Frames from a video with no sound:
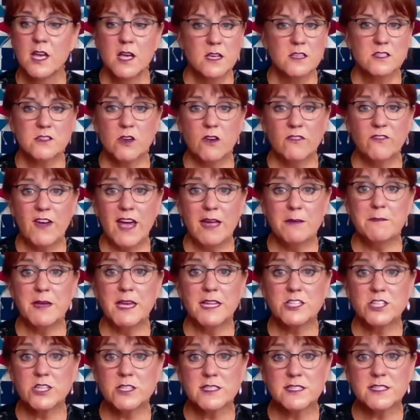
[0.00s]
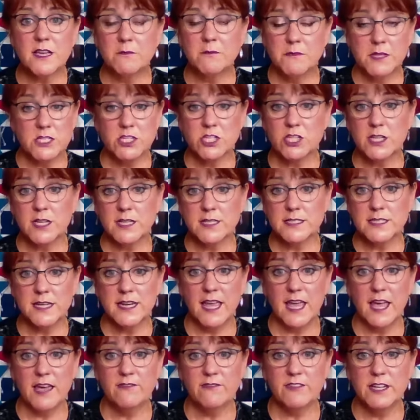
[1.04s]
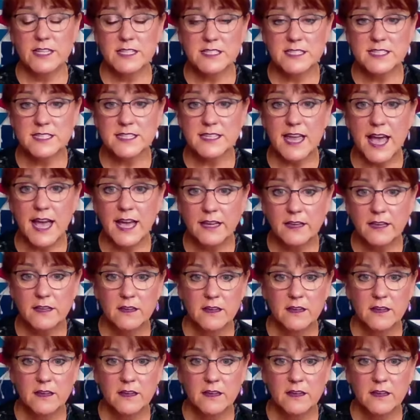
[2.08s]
So if I mention something and she doesn't have it in stock,